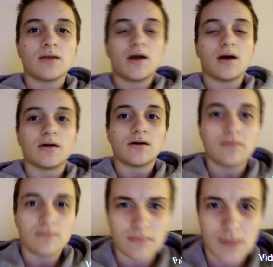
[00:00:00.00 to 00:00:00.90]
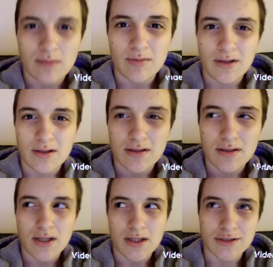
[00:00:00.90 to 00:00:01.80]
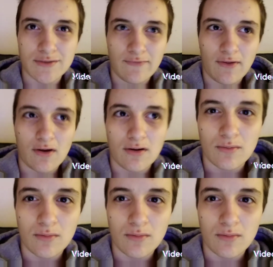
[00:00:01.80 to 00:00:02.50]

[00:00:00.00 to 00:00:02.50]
yeah, maybe the next vlog